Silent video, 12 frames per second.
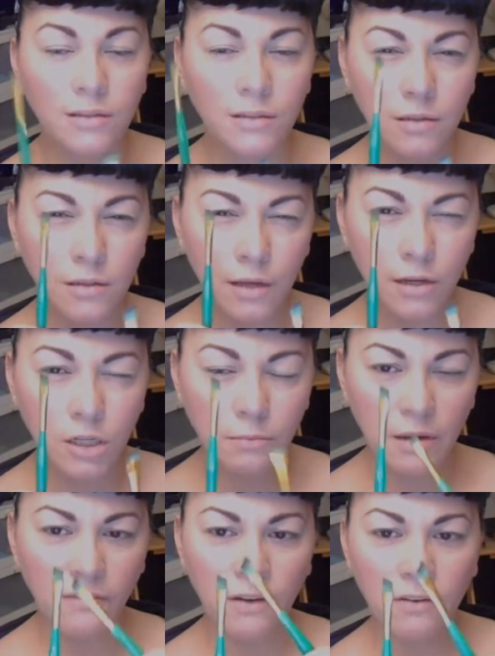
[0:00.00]
This is actually
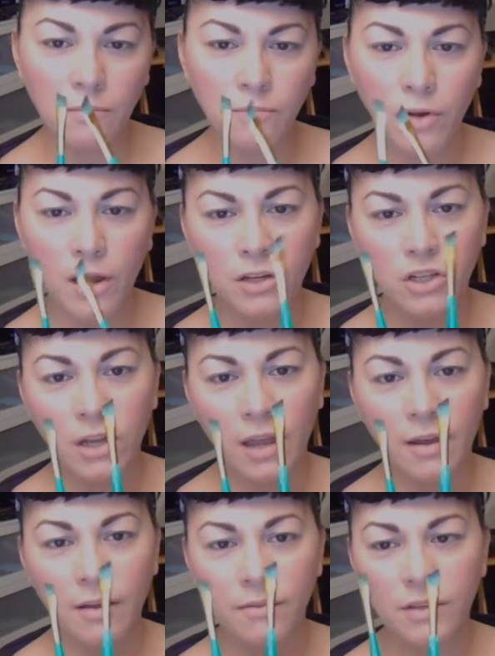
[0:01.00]
my favorite brush,
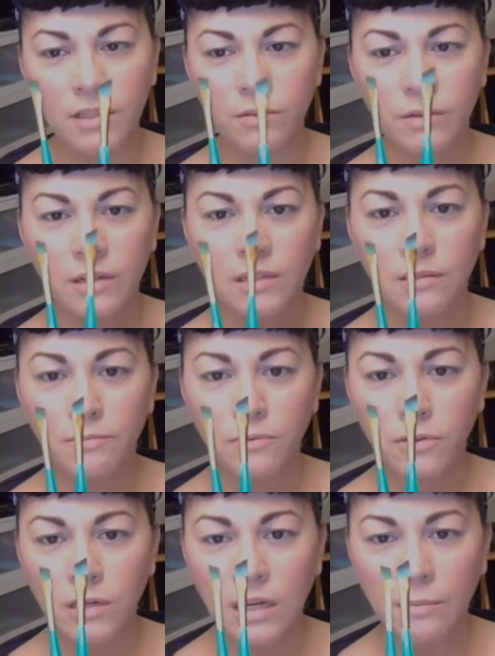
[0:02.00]
and this one is
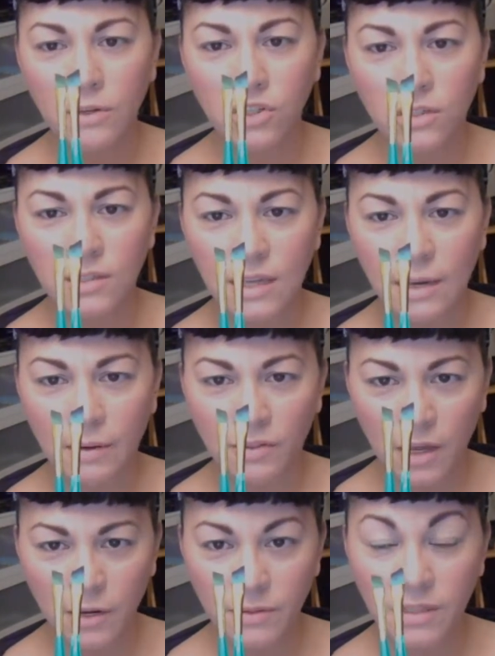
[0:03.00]
pretty much the same. I
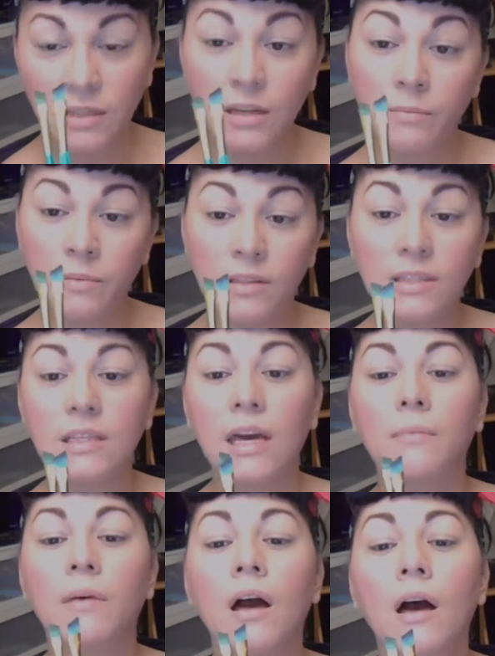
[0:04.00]
thought it was going to be the same,
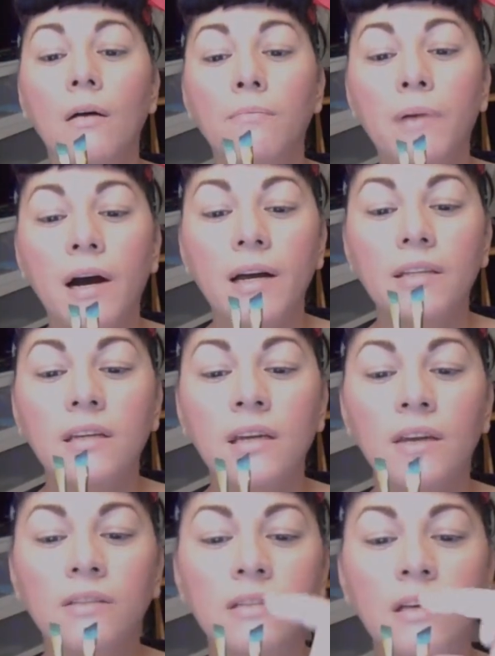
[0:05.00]
but
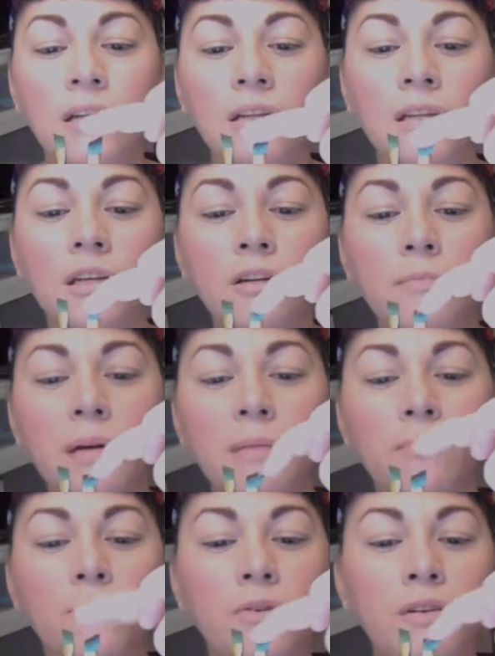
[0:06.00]
it's a little bit
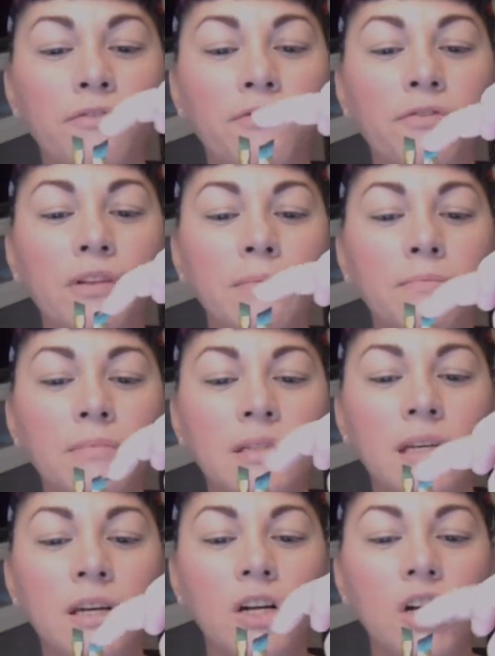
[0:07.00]
more
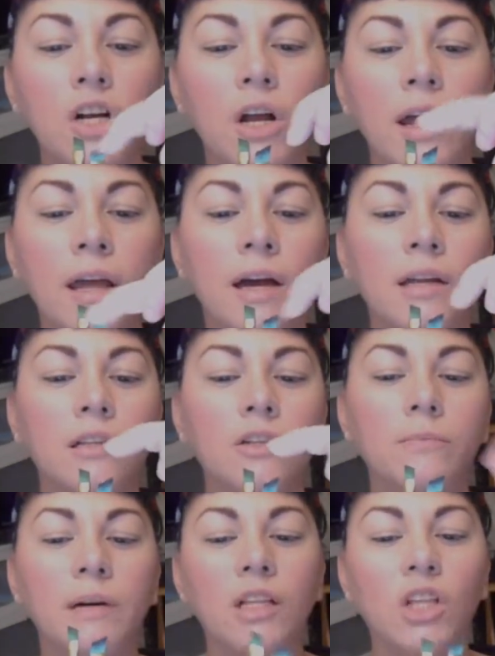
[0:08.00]
flimsier and a little
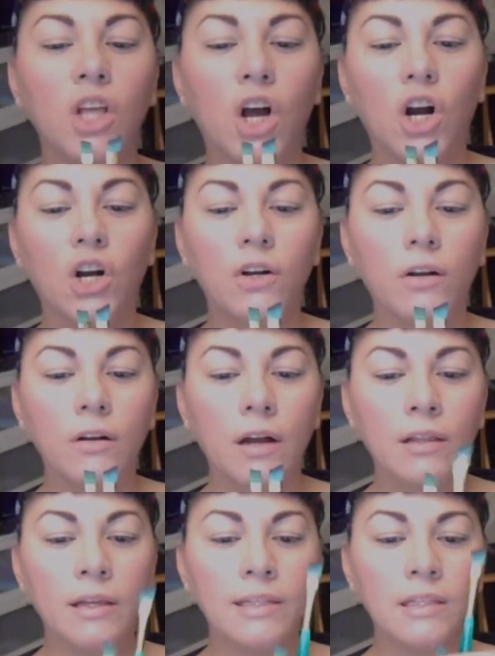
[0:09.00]
bit longer. I
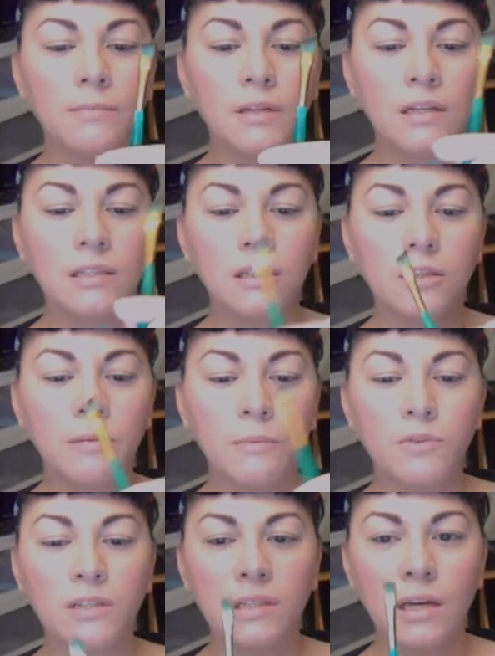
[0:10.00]
like something that's a little bit
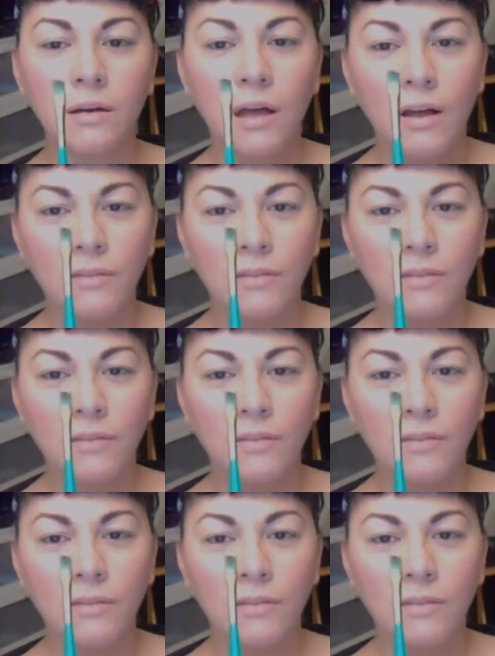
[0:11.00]
more stable.